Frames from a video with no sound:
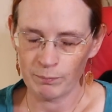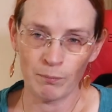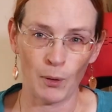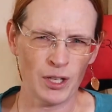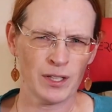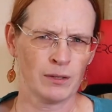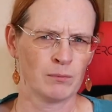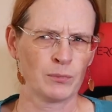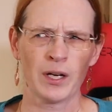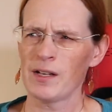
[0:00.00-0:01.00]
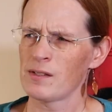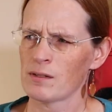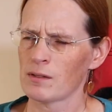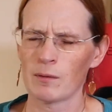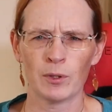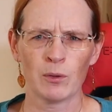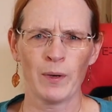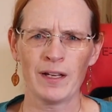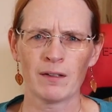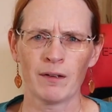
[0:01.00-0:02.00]
book price, the book
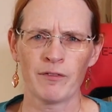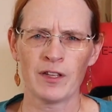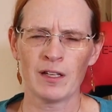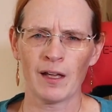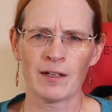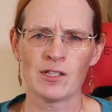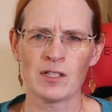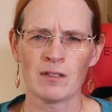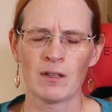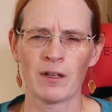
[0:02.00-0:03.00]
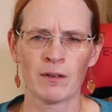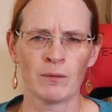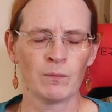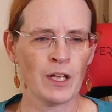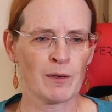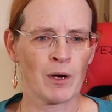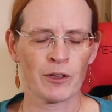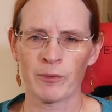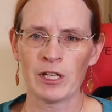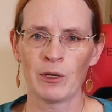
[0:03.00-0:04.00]
weight of the engine, the
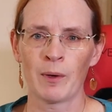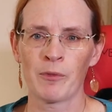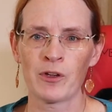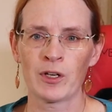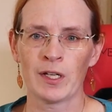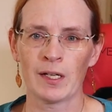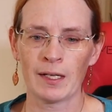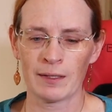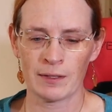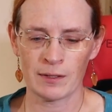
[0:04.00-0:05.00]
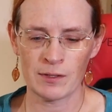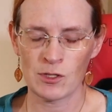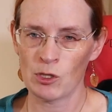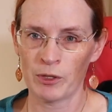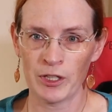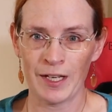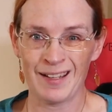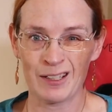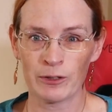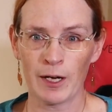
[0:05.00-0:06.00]
Yanmar 3QM30 is 280
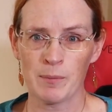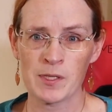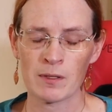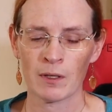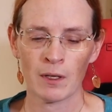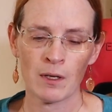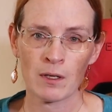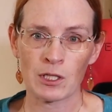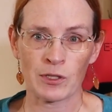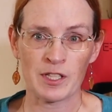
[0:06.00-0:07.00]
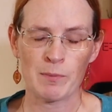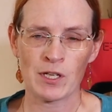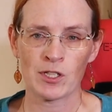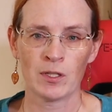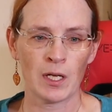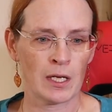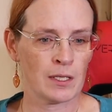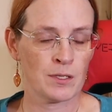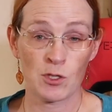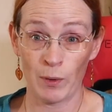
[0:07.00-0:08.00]
kilograms. The transmission
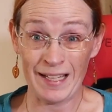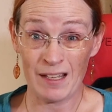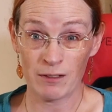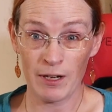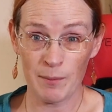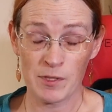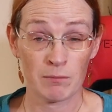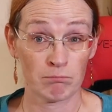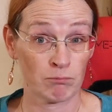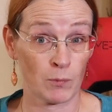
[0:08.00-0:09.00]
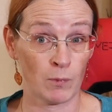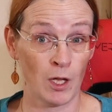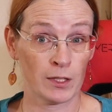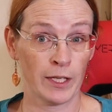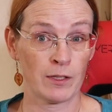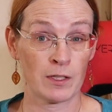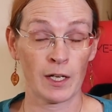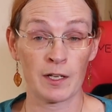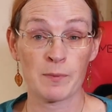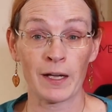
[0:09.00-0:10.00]
is 20 kilograms, a lot lighter than
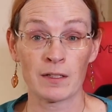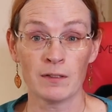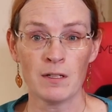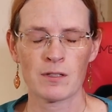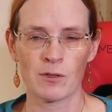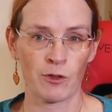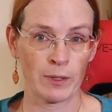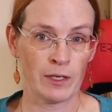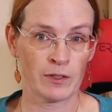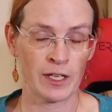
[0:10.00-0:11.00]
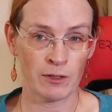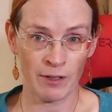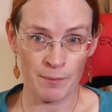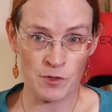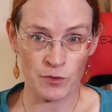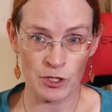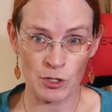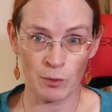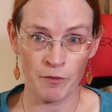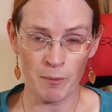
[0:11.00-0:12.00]
I expected, so 300 kilograms for the
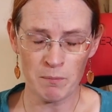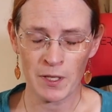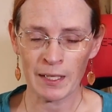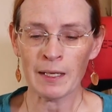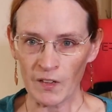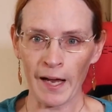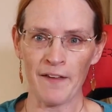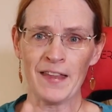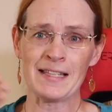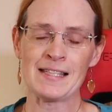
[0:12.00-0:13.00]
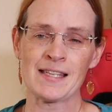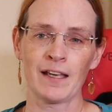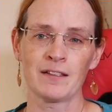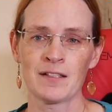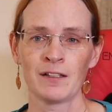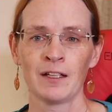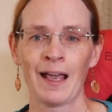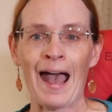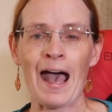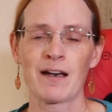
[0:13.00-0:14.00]
two of them. And then set
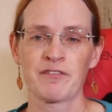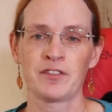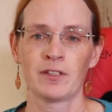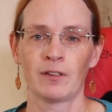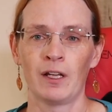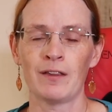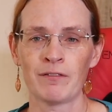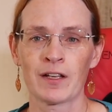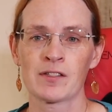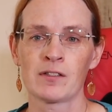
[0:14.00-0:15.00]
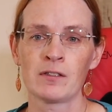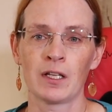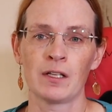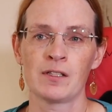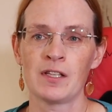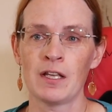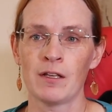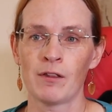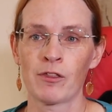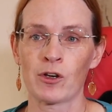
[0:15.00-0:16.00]
aft in the vessel is
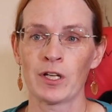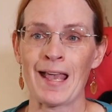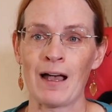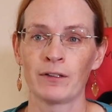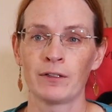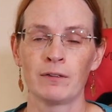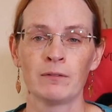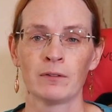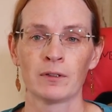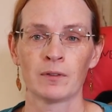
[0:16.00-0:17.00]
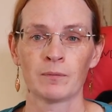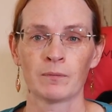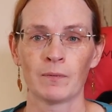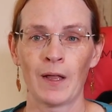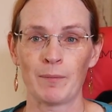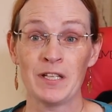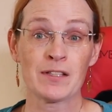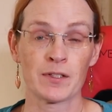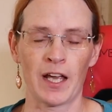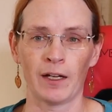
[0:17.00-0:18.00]
the 30-gallon
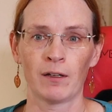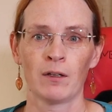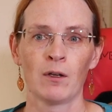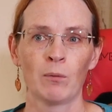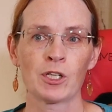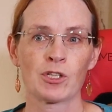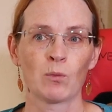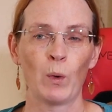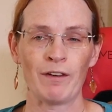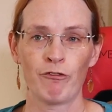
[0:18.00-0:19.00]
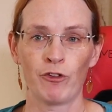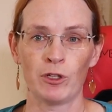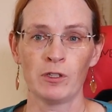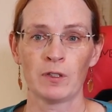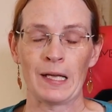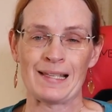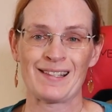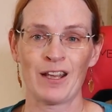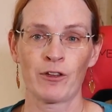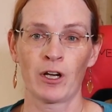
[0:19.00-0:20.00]
diesel tank, which when full is
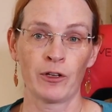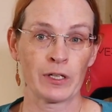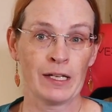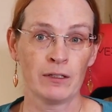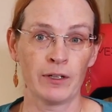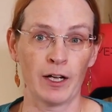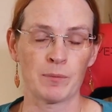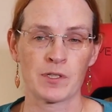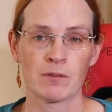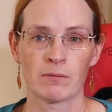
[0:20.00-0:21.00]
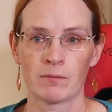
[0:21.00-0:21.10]
another 100 kilograms.